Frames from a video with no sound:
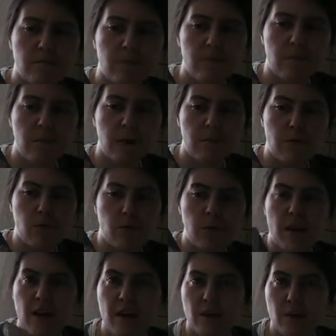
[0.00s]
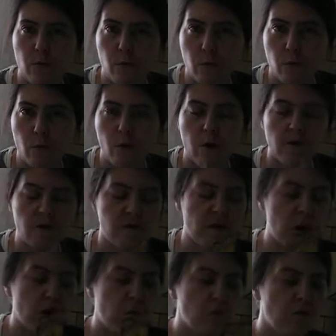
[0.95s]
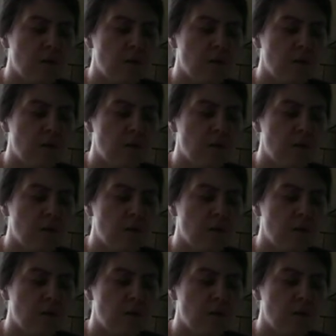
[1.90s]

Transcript: maybe you're getting the rewards I would